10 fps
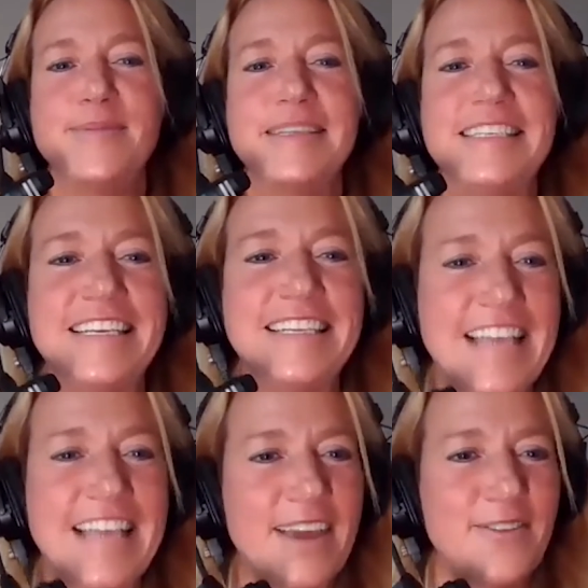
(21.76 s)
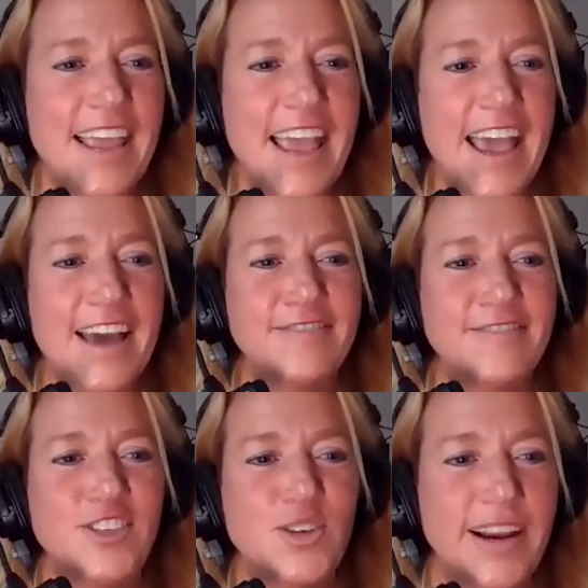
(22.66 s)
Today we
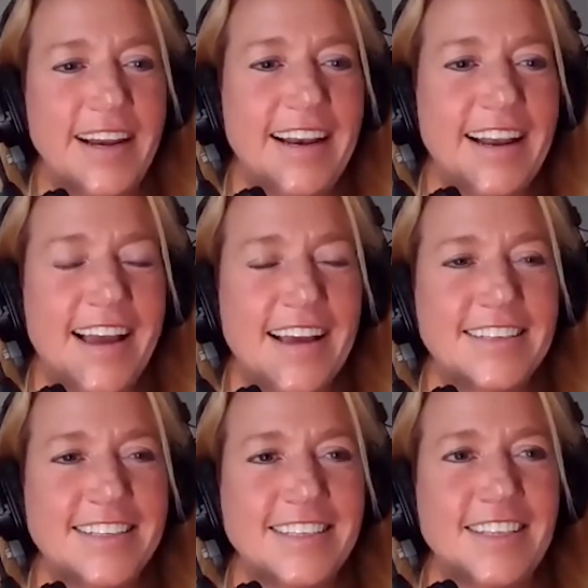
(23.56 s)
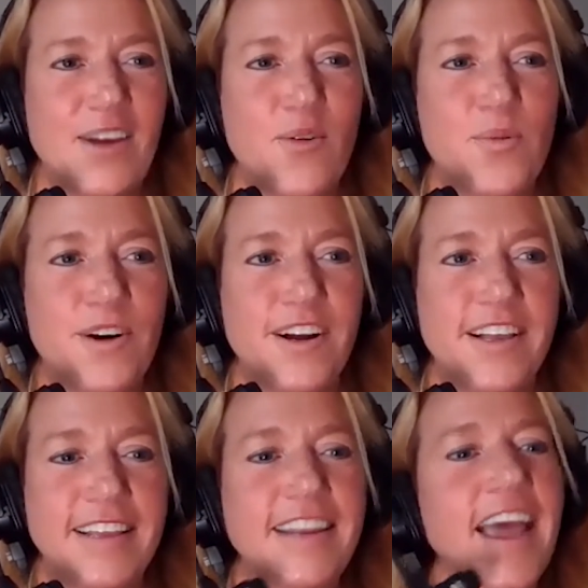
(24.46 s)
have joining us
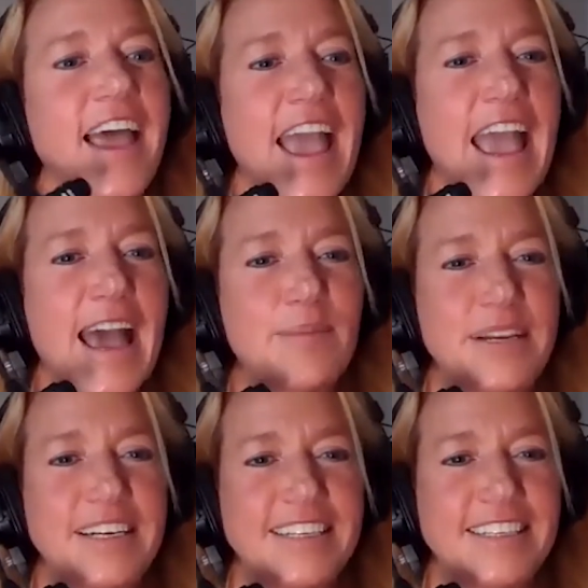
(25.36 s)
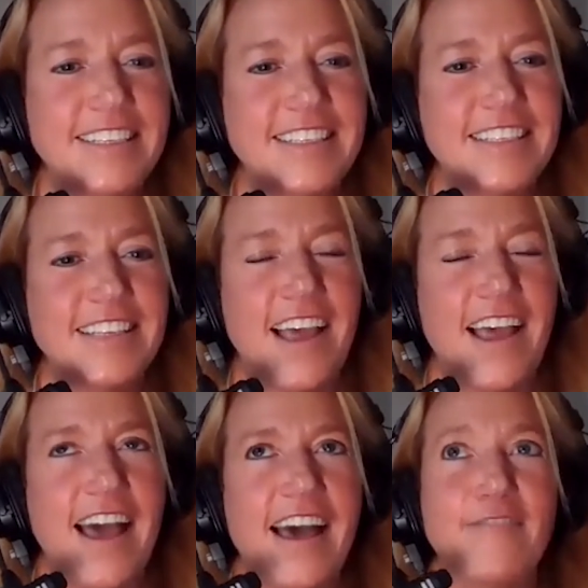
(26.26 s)
World Happiness
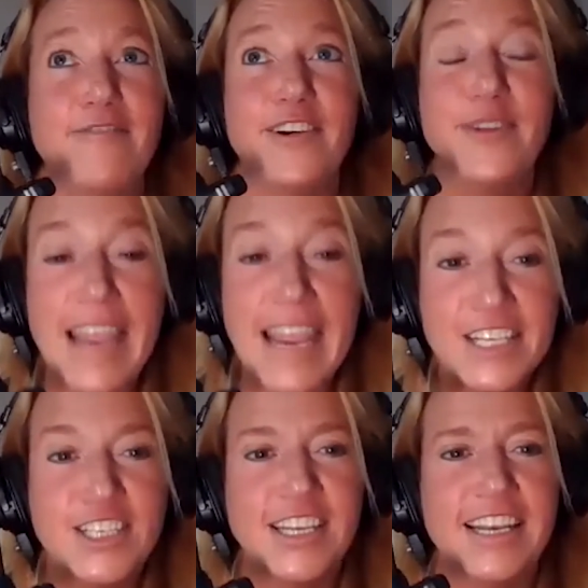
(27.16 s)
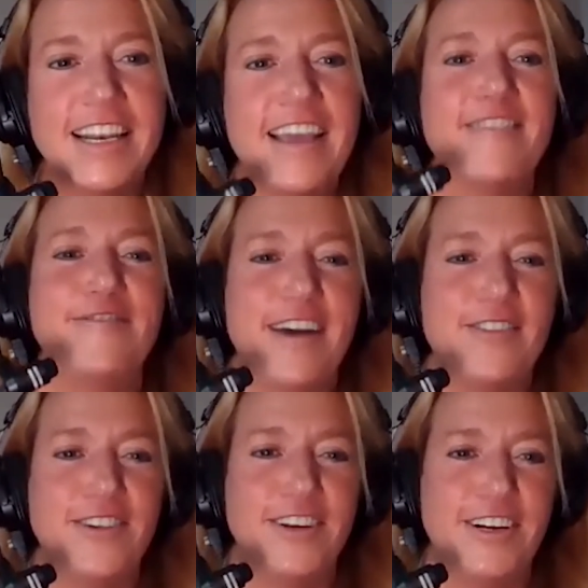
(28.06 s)
Foundation
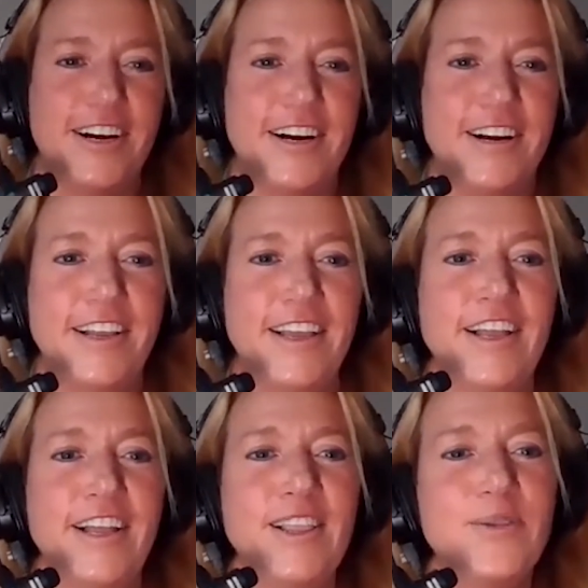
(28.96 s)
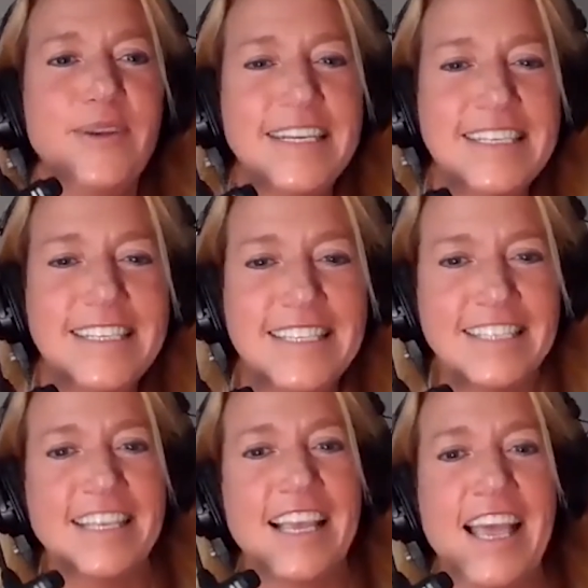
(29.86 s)
founder,
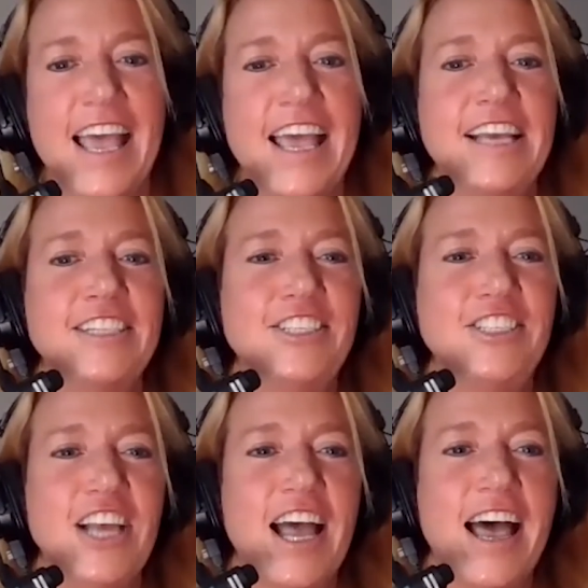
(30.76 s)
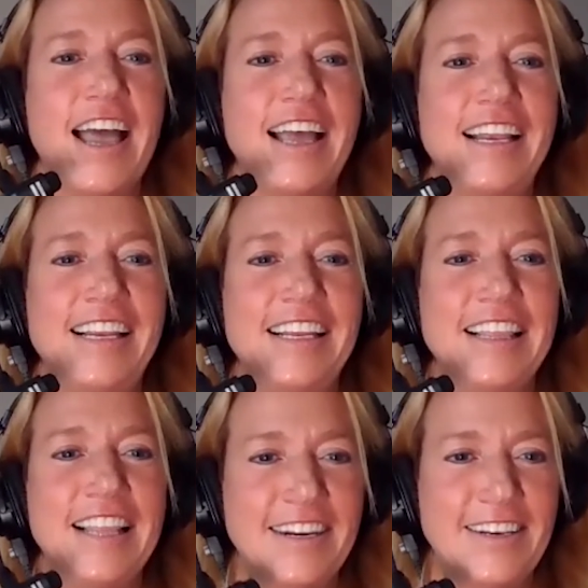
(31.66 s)
Luis
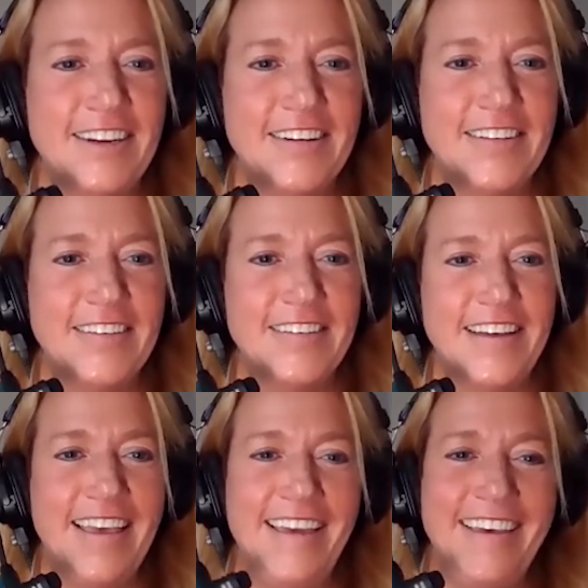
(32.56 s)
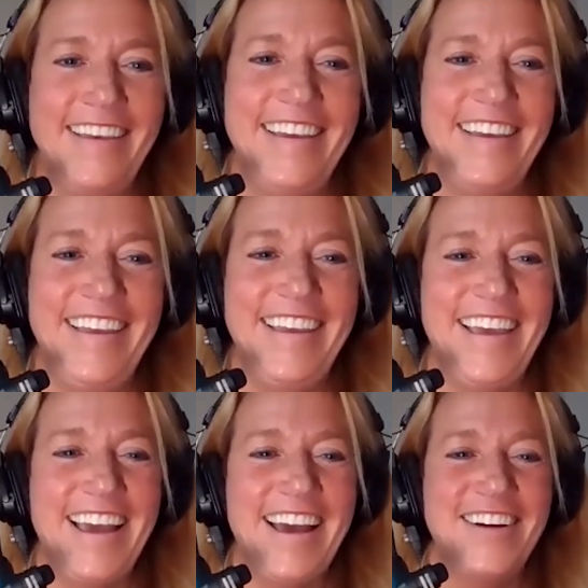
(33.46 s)
Gallardo.
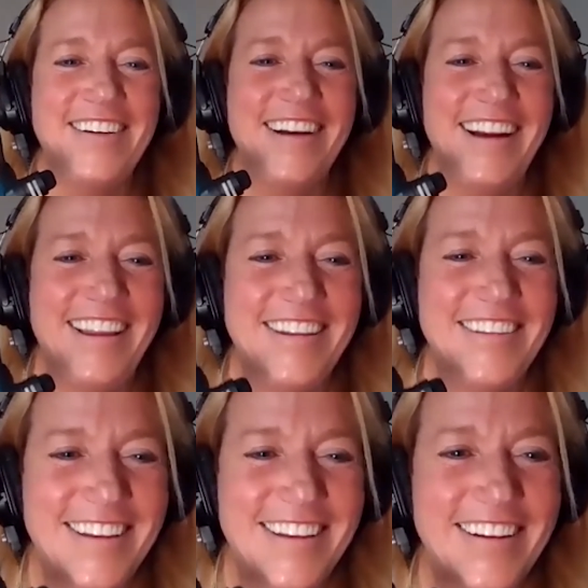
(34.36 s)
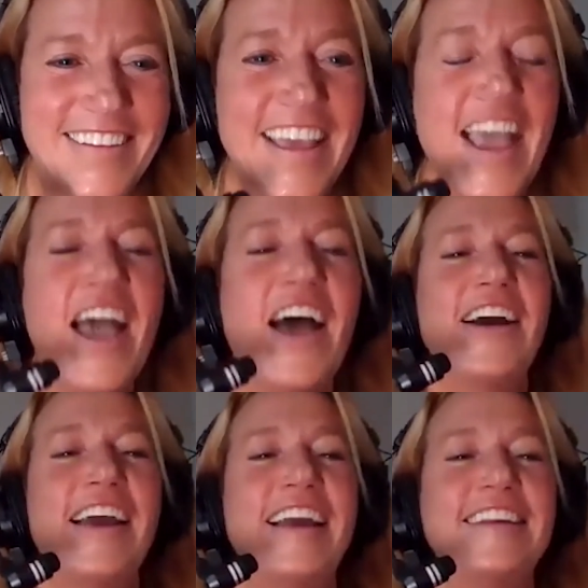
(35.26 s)
How are you now?
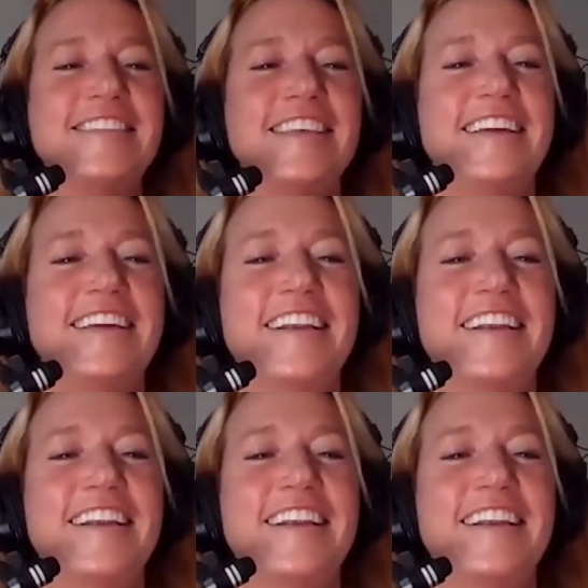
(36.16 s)
Okay, I said that.